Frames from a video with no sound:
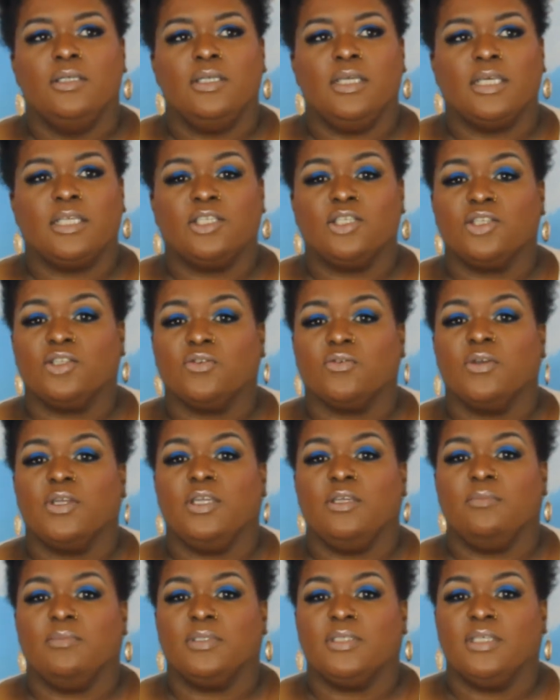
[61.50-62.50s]

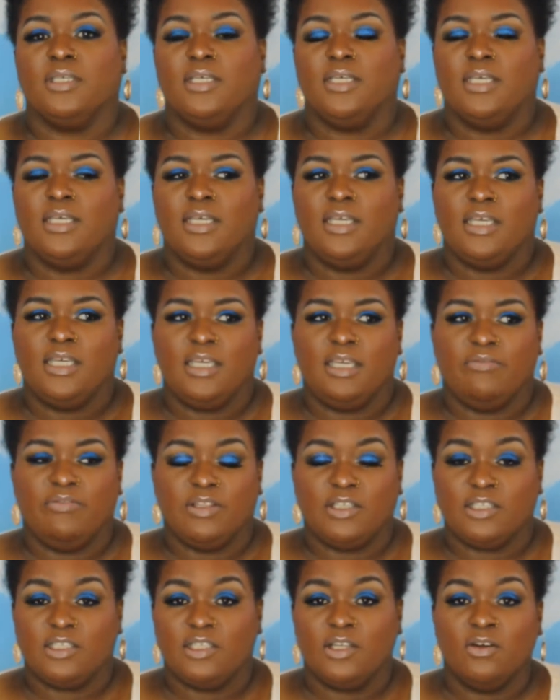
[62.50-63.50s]
extremes. If
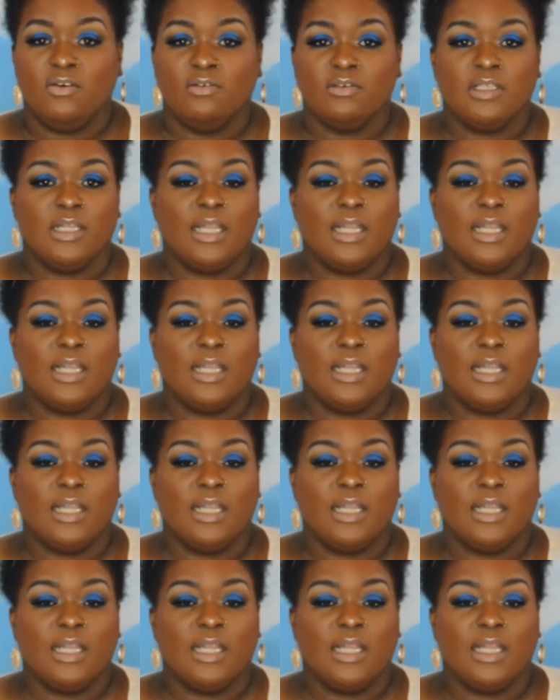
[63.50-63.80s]
it snows